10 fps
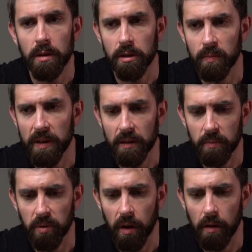Just
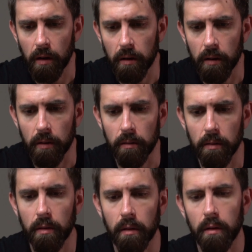because playing on
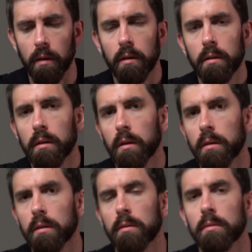
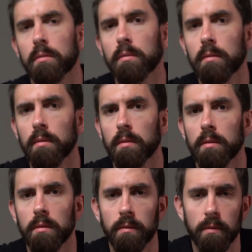a
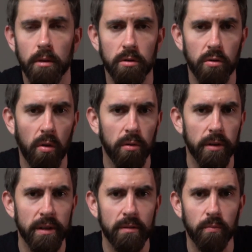controller
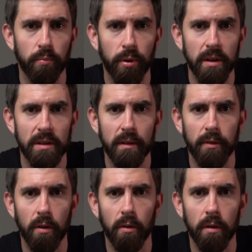is pretty
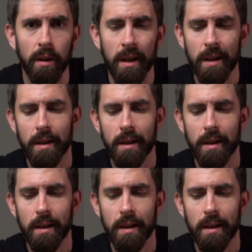difficult,